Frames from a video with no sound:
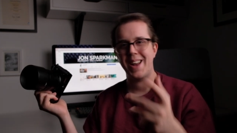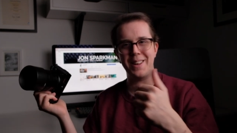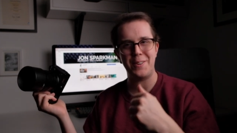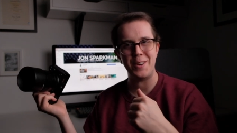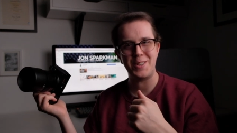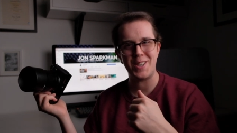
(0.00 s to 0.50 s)
In
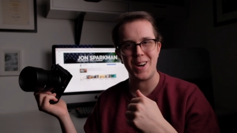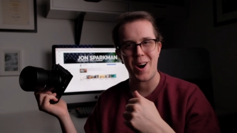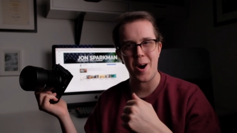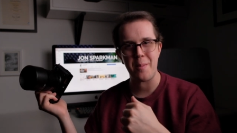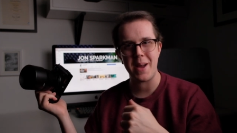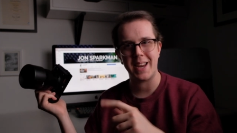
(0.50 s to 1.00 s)
the future
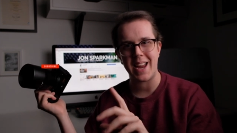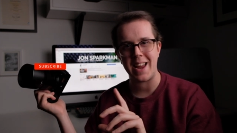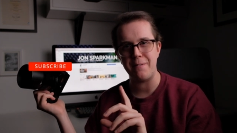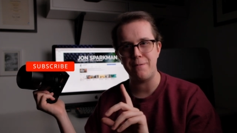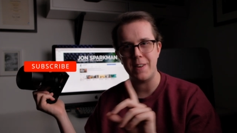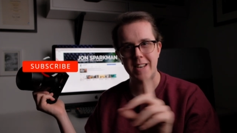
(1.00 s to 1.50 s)
I'll make
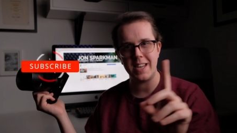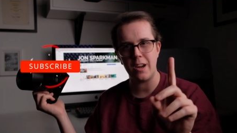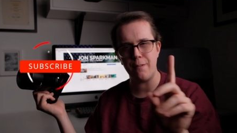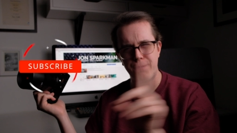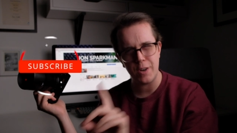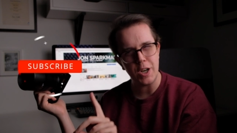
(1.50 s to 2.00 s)
a
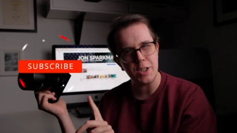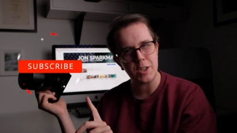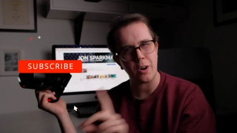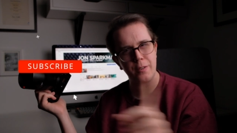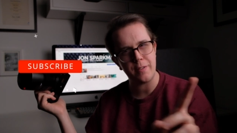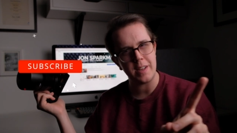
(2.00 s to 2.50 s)
video version
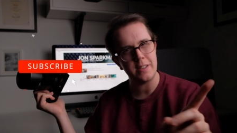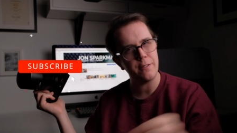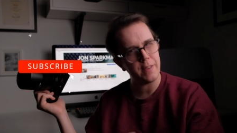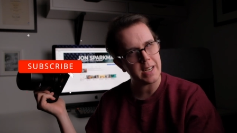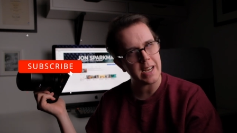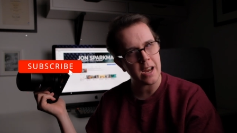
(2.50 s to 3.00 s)
of this
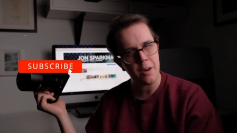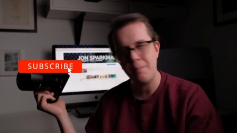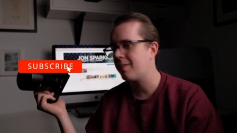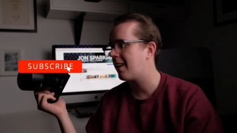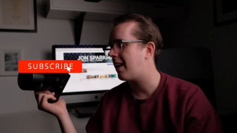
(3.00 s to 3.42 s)
video,